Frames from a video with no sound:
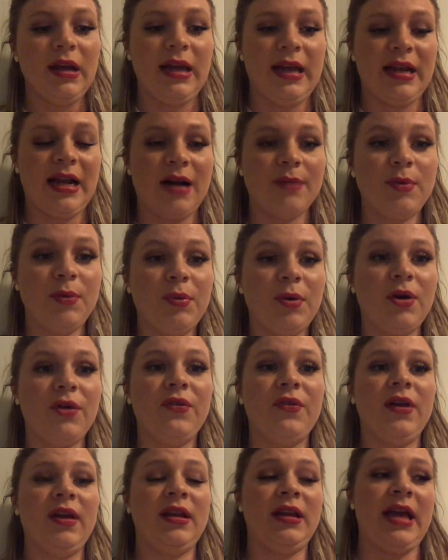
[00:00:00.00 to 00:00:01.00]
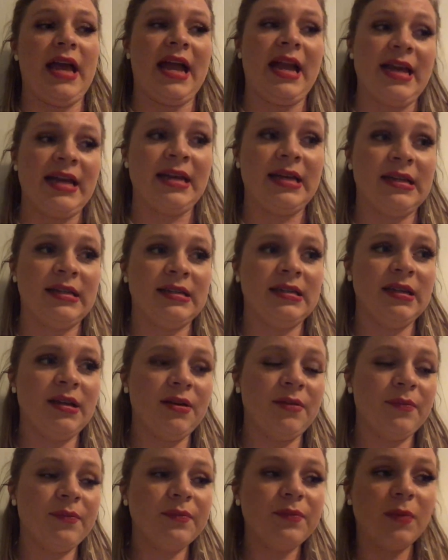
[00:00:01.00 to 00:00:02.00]
and ibuprofen, and
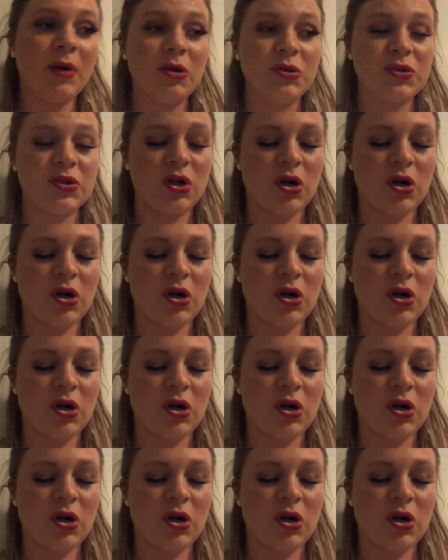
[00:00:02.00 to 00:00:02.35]
most